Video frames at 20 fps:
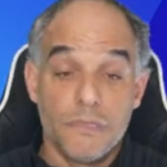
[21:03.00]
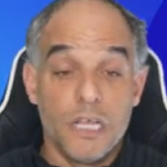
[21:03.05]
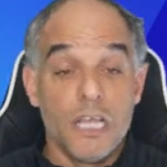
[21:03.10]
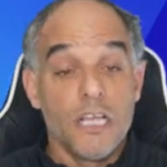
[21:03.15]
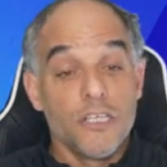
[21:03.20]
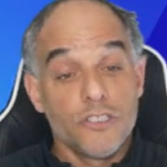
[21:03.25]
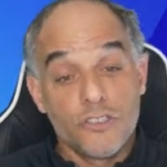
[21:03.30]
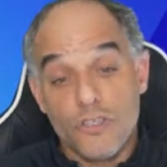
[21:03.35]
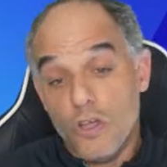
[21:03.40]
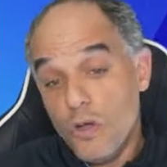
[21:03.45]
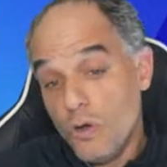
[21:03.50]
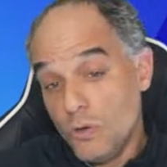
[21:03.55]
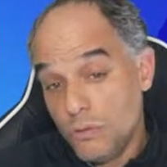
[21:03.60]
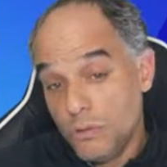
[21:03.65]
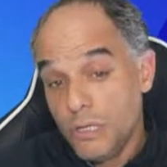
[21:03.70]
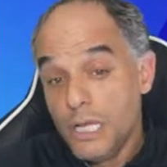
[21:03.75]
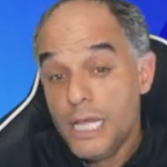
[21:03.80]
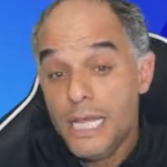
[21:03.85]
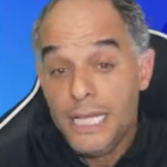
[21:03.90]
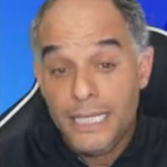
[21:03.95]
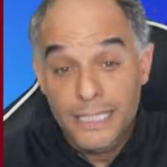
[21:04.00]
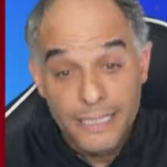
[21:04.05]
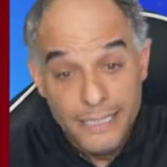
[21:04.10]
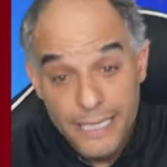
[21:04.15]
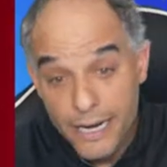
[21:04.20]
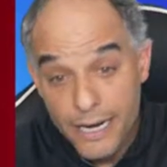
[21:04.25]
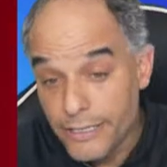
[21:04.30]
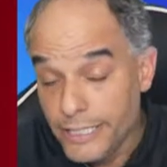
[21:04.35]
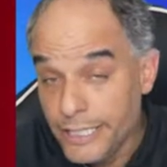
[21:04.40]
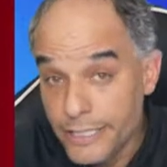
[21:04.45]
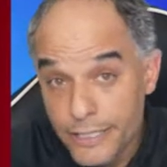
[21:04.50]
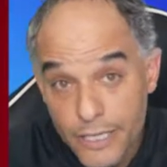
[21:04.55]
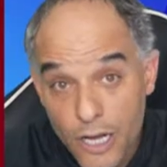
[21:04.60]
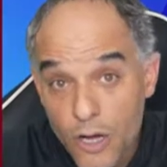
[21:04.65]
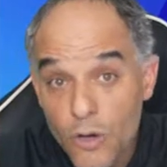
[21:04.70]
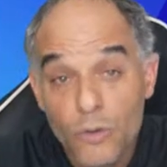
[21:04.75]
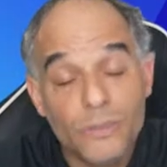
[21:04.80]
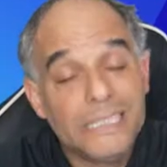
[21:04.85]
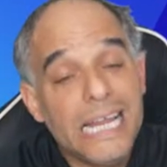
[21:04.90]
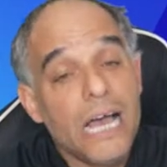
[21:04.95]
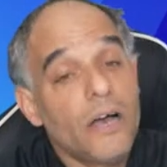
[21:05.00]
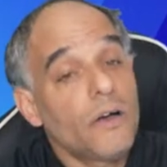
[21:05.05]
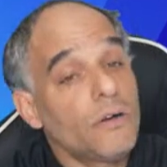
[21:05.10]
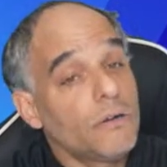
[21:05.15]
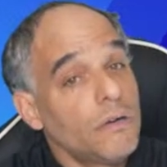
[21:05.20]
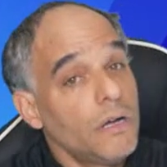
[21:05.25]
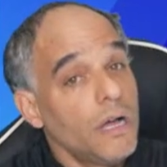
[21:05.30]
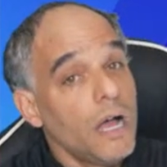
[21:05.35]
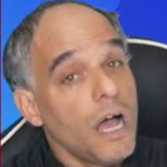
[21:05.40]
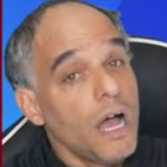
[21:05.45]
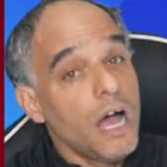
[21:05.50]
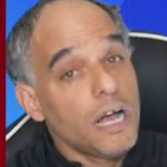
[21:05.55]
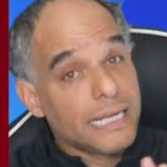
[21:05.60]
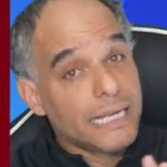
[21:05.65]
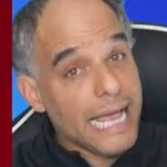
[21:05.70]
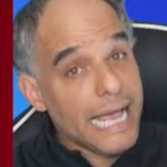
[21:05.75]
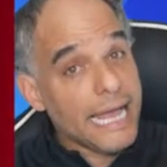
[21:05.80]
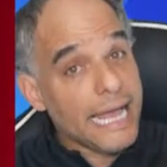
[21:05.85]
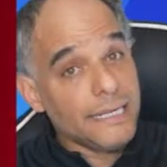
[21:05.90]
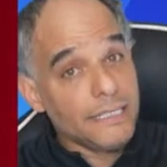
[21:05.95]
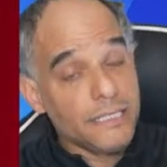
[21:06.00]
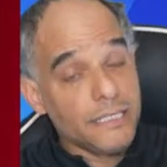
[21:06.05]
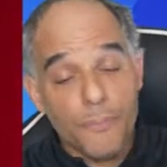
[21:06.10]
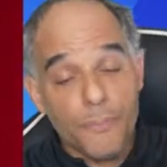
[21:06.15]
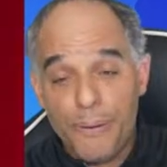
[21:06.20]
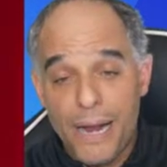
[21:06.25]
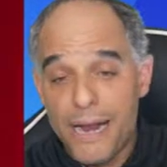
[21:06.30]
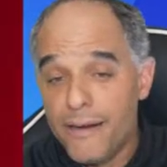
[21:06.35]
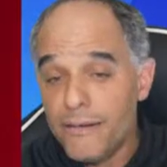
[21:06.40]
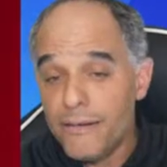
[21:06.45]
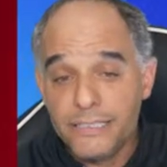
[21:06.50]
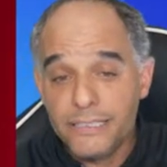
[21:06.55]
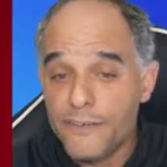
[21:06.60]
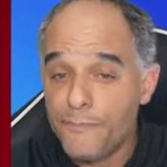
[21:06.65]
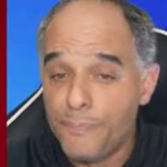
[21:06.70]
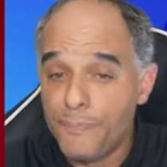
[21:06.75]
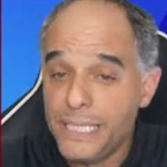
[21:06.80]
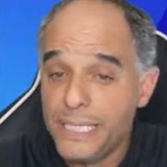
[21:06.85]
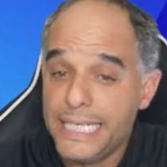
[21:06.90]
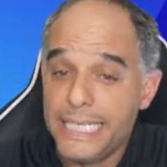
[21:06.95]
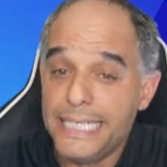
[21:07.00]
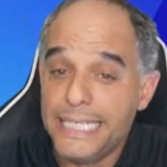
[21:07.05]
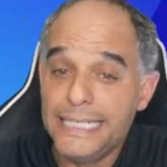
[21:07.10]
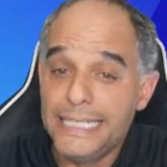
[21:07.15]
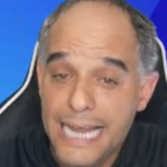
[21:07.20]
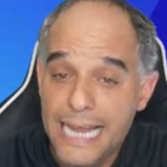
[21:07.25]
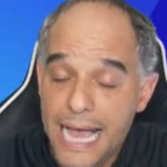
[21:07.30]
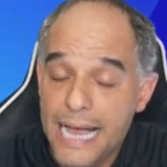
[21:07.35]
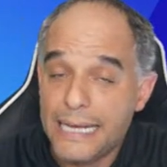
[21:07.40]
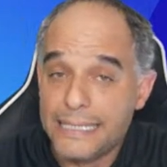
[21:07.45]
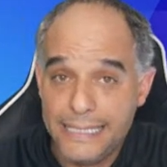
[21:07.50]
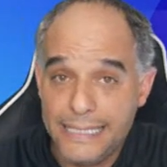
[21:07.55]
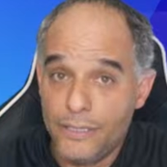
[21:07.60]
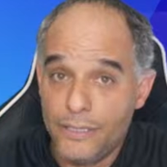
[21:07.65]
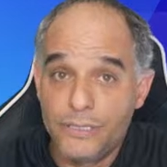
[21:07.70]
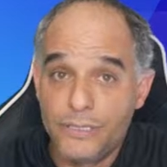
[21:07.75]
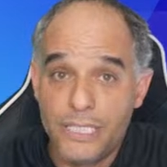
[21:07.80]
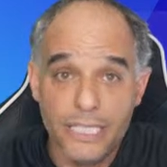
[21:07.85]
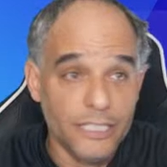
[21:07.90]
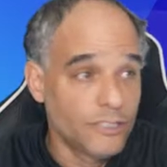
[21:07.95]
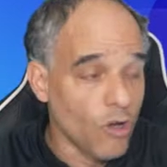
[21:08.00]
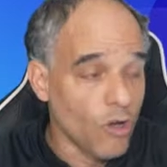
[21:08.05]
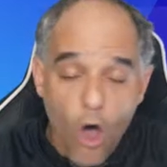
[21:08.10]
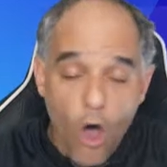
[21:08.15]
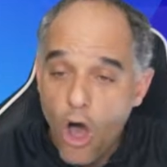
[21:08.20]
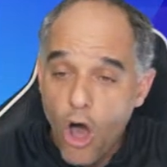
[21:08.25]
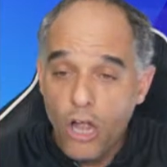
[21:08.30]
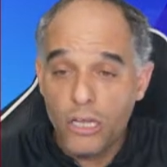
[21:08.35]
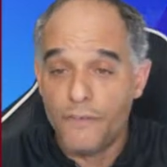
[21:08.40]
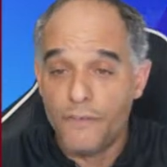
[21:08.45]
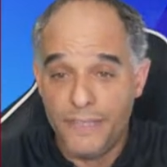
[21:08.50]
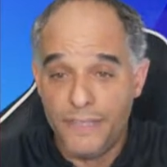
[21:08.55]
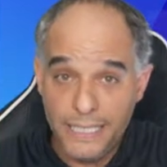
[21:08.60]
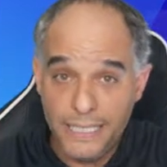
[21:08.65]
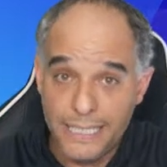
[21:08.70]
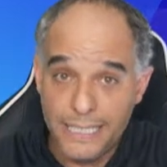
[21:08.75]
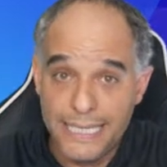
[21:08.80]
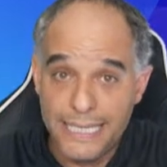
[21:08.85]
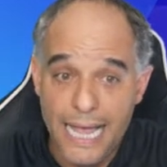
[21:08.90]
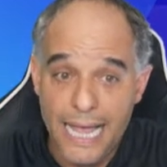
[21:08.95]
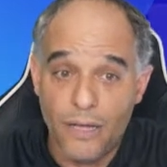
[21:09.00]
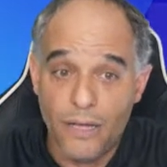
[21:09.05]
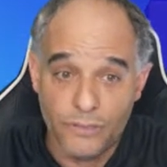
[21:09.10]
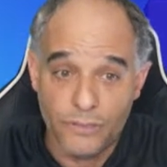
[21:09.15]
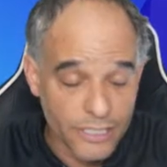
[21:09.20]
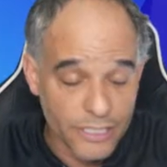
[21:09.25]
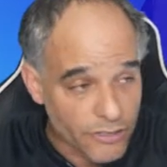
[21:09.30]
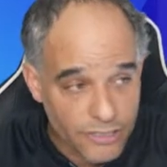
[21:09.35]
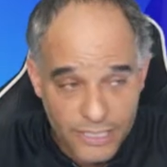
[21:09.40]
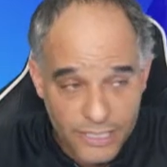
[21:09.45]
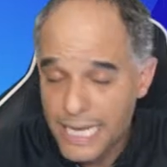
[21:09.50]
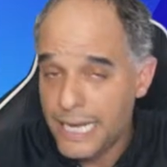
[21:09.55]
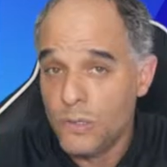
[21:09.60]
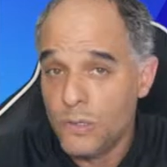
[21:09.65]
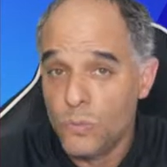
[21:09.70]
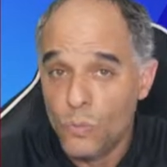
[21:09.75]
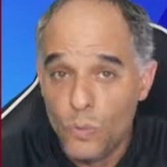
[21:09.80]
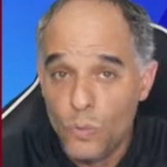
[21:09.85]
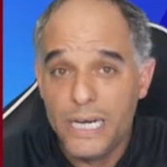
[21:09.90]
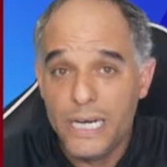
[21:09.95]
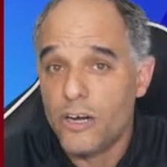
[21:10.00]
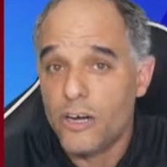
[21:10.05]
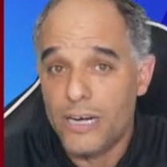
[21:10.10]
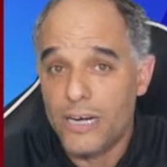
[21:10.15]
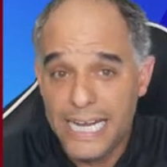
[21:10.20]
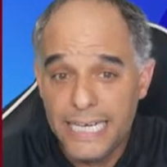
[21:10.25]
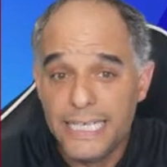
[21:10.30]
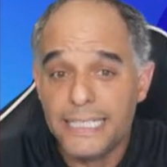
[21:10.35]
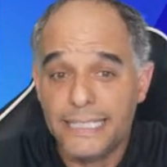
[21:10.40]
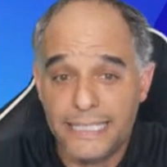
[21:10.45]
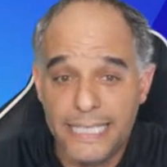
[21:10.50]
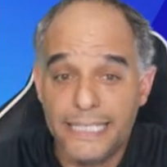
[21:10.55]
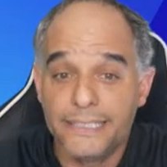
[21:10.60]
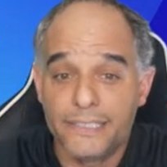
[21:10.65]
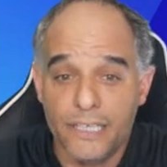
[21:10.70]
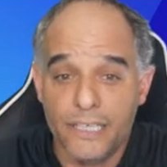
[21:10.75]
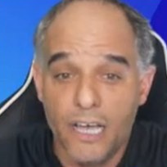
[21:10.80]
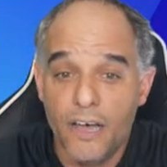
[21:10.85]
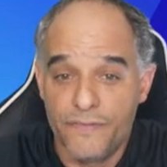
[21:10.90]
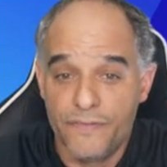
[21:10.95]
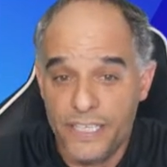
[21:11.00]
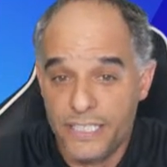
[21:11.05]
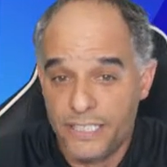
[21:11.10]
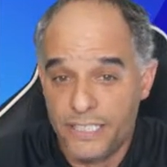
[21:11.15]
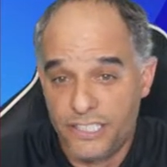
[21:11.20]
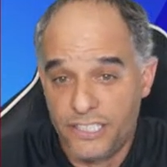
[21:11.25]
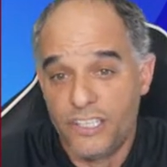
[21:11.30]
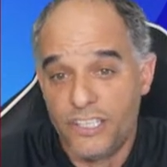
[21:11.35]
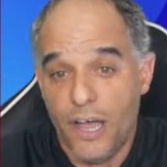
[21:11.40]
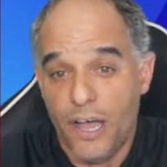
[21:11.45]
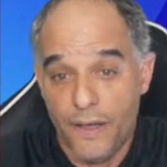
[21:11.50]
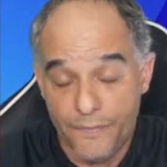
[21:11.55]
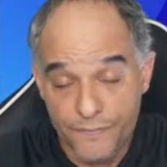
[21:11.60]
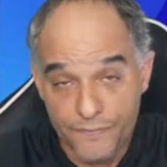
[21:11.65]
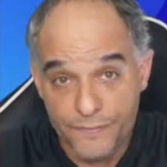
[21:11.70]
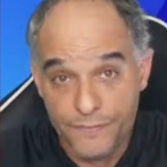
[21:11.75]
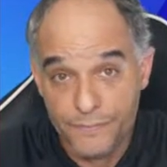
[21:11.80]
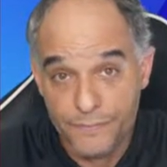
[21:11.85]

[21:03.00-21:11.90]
So there you go. Now, again, the parents have pleaded not guilty to all of these accounts. They're saying we are innocent of this stuff.